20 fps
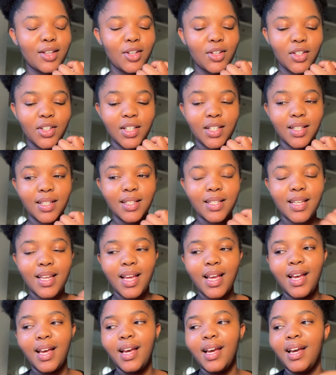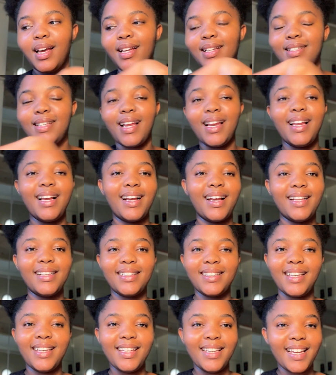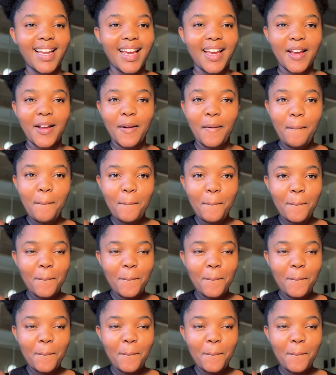good. Dalangan Grina, hey?